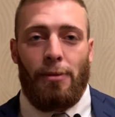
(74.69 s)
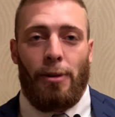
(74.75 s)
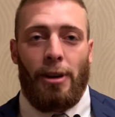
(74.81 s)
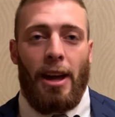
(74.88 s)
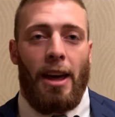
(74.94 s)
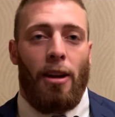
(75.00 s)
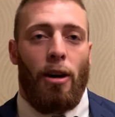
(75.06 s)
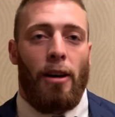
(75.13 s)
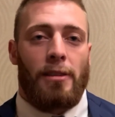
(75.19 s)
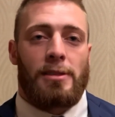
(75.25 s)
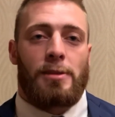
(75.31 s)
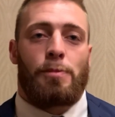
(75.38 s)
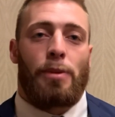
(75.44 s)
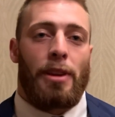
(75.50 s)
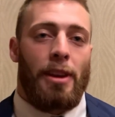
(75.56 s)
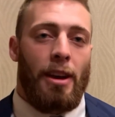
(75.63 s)
We're not all
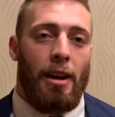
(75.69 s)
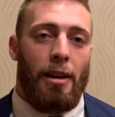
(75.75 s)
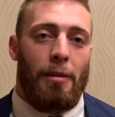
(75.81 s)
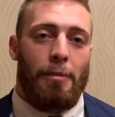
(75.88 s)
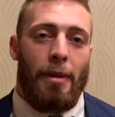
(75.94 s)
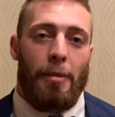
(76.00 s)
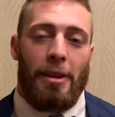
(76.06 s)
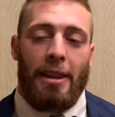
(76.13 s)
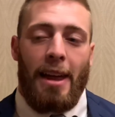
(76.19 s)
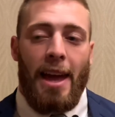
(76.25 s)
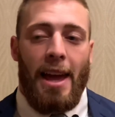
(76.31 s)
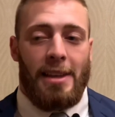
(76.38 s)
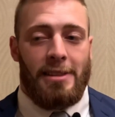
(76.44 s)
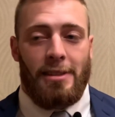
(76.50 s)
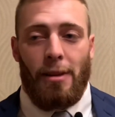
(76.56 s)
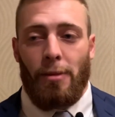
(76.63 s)
split up. I mean,
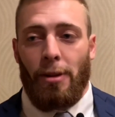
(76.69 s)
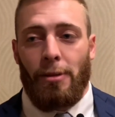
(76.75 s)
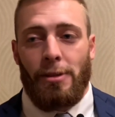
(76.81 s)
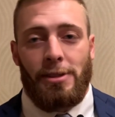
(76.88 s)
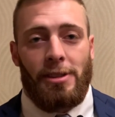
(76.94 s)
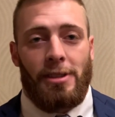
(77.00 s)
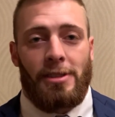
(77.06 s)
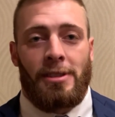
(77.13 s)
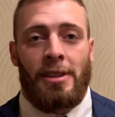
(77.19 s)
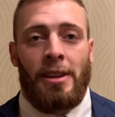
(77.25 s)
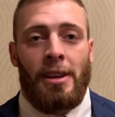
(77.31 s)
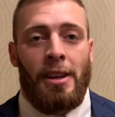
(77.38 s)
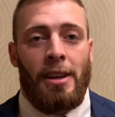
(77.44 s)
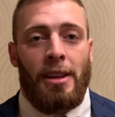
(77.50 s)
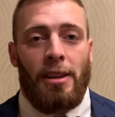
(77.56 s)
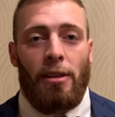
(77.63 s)
last summer was just
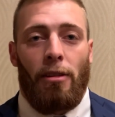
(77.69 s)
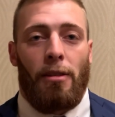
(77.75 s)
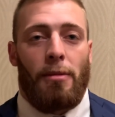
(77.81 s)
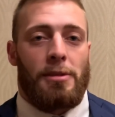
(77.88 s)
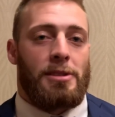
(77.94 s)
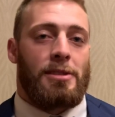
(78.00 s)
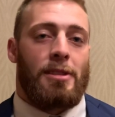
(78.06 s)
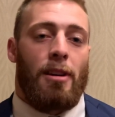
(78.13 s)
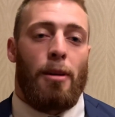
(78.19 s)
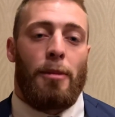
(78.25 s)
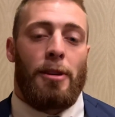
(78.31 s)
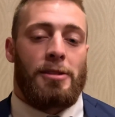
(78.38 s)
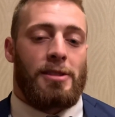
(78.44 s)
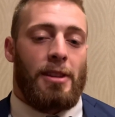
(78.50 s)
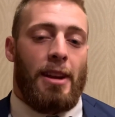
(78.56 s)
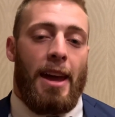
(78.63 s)
you know, it was
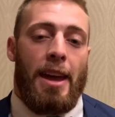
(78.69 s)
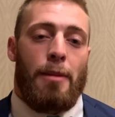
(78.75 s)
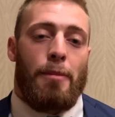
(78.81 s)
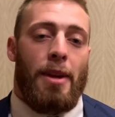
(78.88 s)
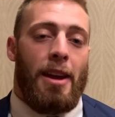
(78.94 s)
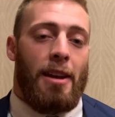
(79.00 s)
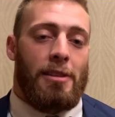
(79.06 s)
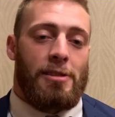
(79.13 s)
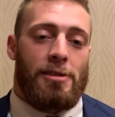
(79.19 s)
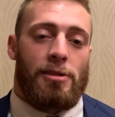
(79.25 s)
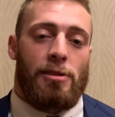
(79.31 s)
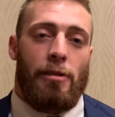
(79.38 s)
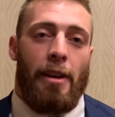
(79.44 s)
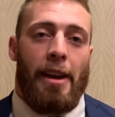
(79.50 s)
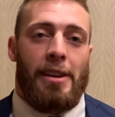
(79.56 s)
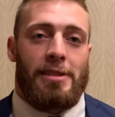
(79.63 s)
almost a nightmare, just
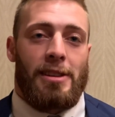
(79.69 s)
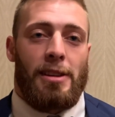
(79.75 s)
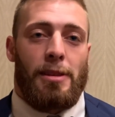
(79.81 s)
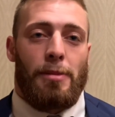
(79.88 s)
crazy.